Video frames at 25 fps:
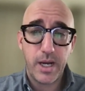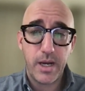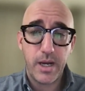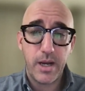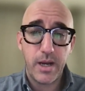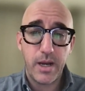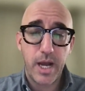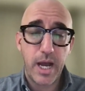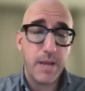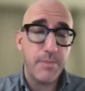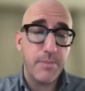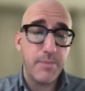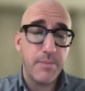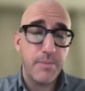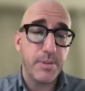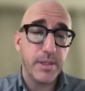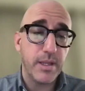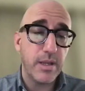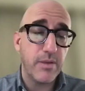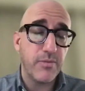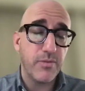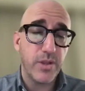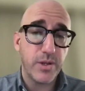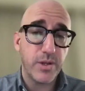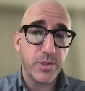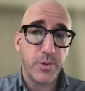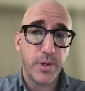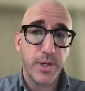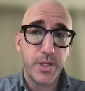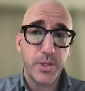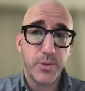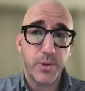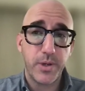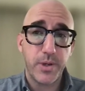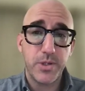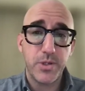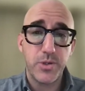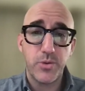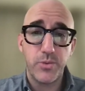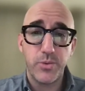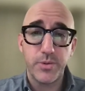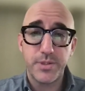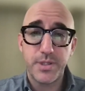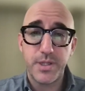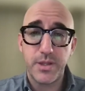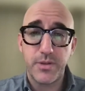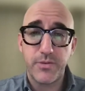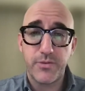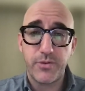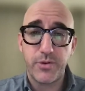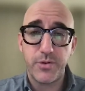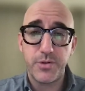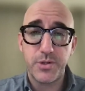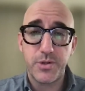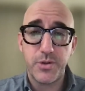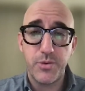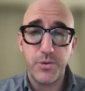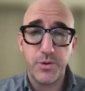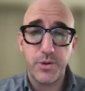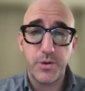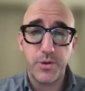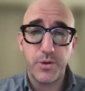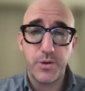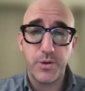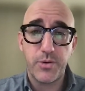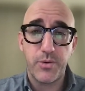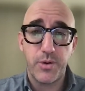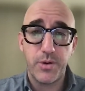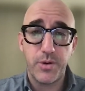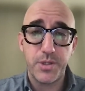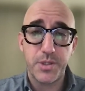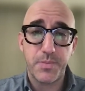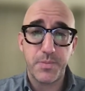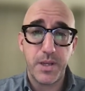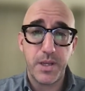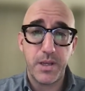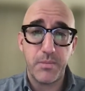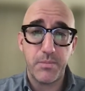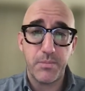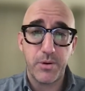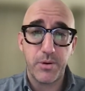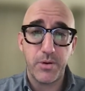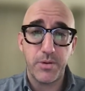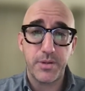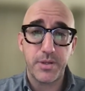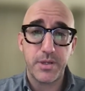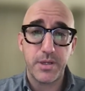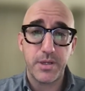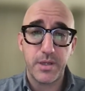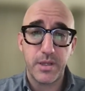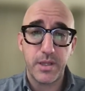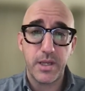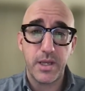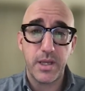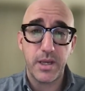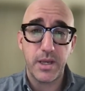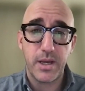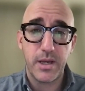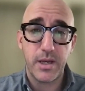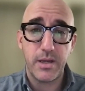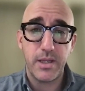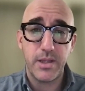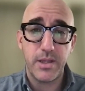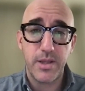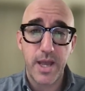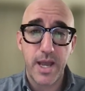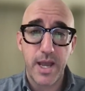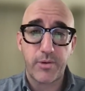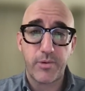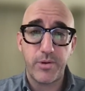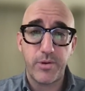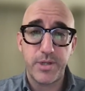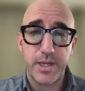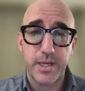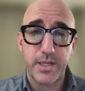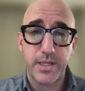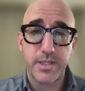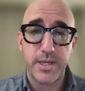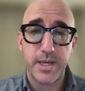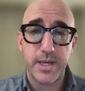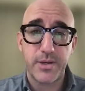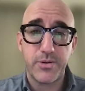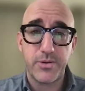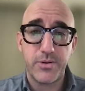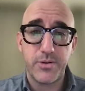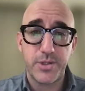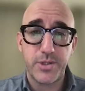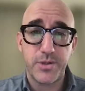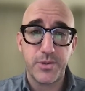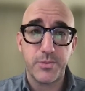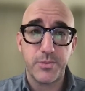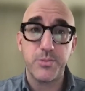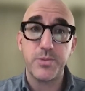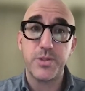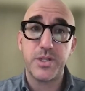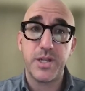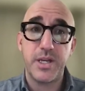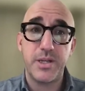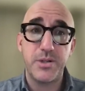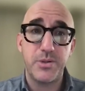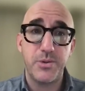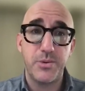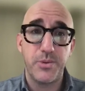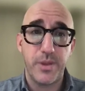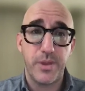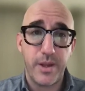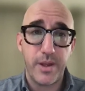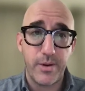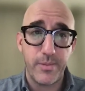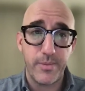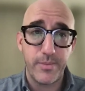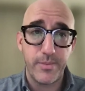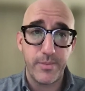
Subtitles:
I believe that 2022 will see the first unicorns being birthed in the agri-tech sector. So stay tuned there.